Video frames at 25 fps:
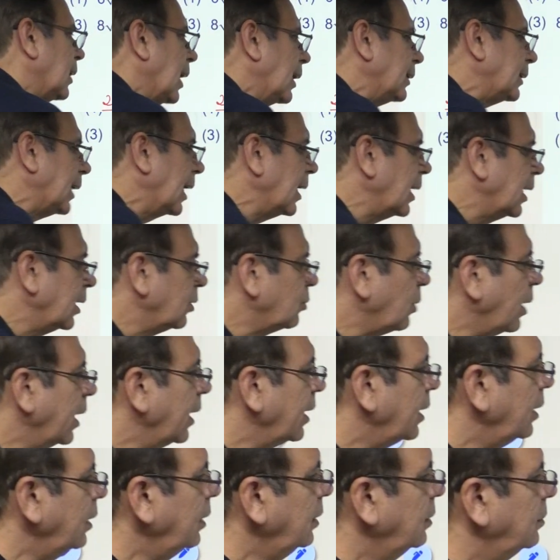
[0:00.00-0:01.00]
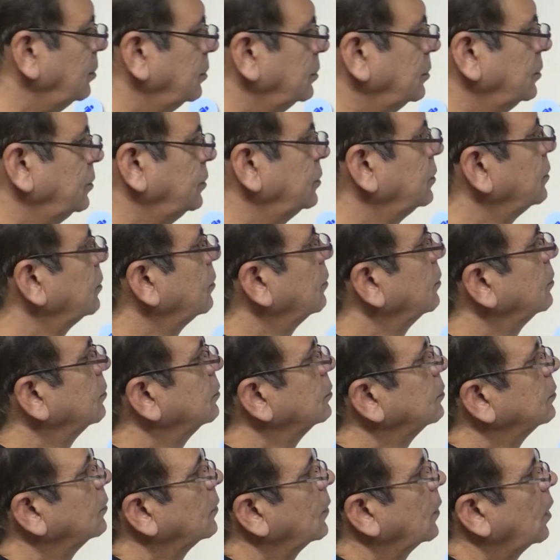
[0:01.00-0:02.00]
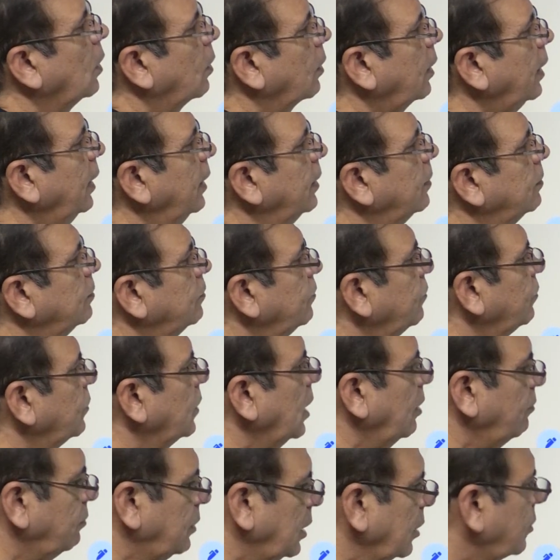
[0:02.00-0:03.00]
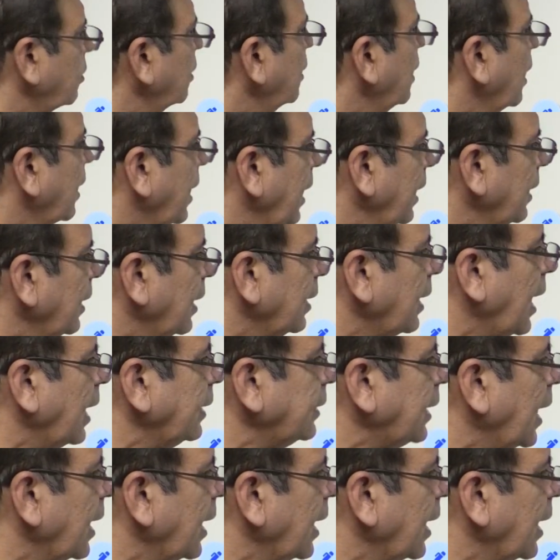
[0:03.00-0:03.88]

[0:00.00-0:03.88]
right angle triangle. Okay. If this is again a right